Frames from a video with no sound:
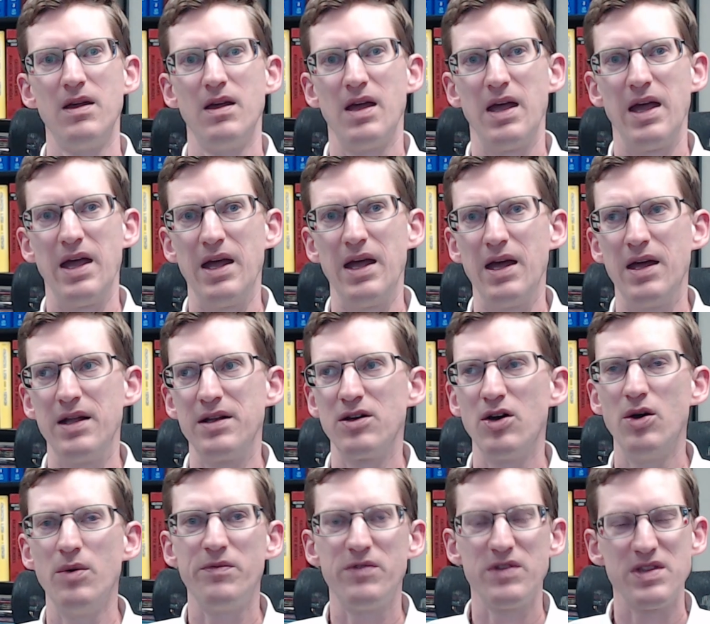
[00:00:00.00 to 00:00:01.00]
And
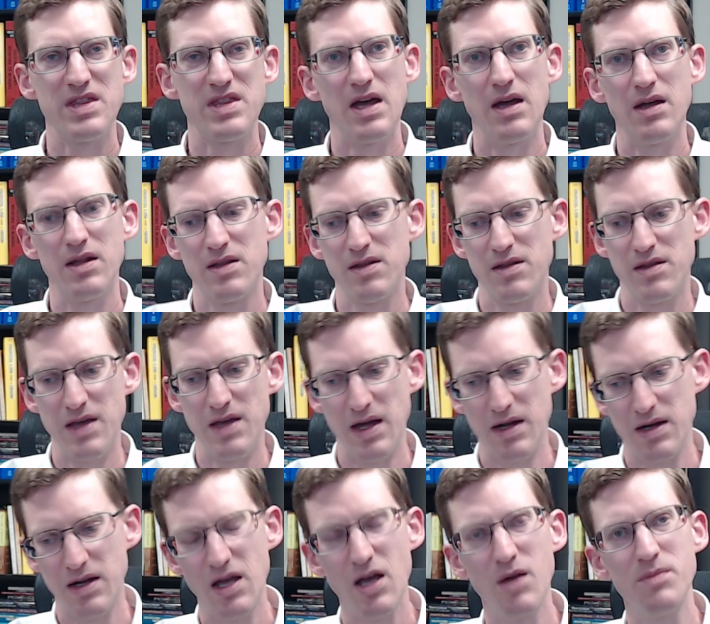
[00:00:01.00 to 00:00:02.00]
hopefully that
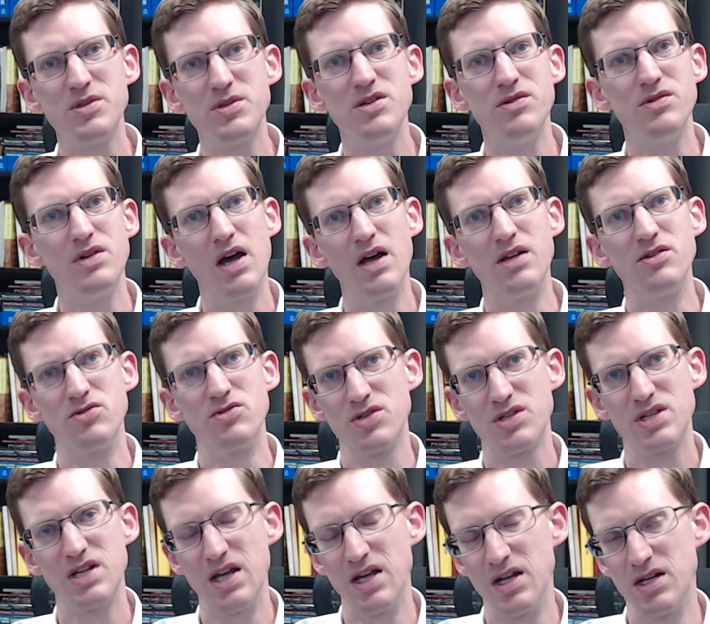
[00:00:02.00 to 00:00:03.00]
helps you to
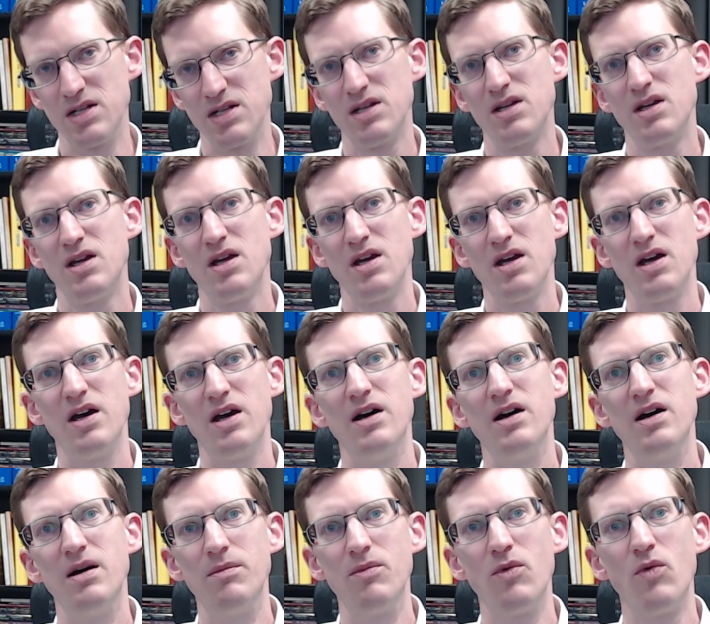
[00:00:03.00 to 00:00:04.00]
understand
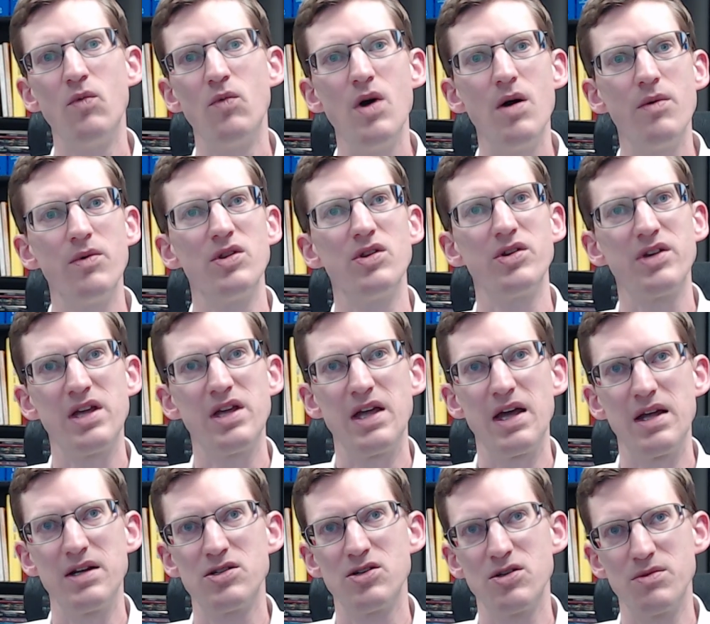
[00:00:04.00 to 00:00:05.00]
what we're looking at
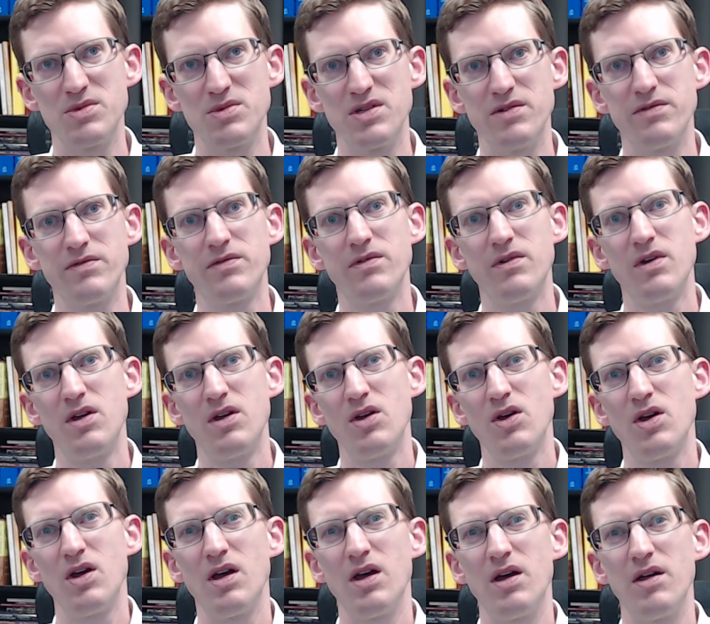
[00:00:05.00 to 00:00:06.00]
in terms of
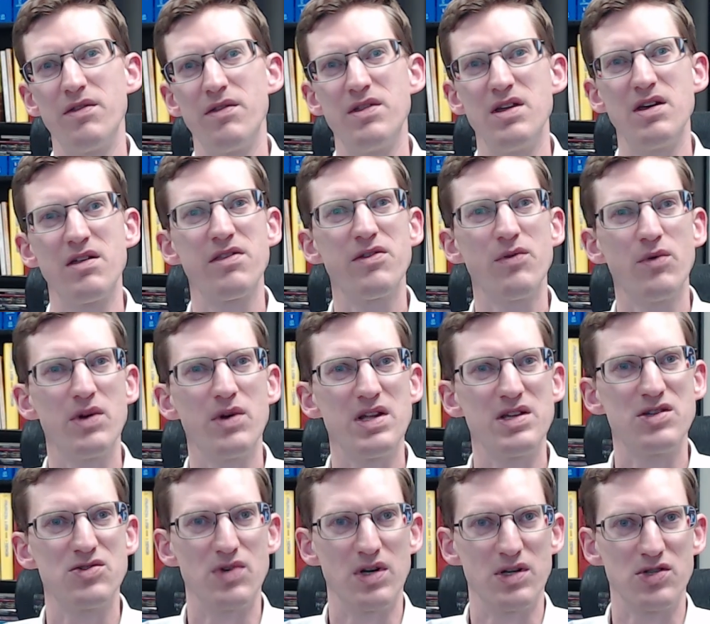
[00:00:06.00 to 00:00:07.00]
the authority
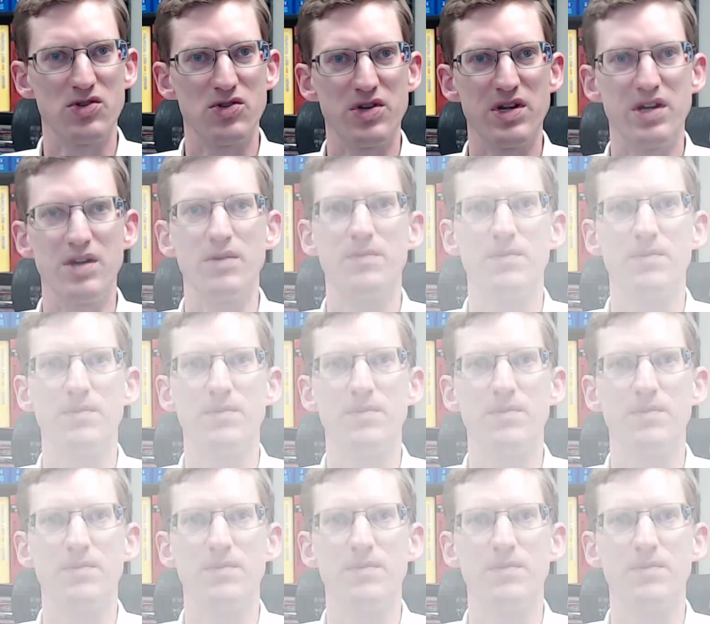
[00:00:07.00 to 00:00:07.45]
structure here.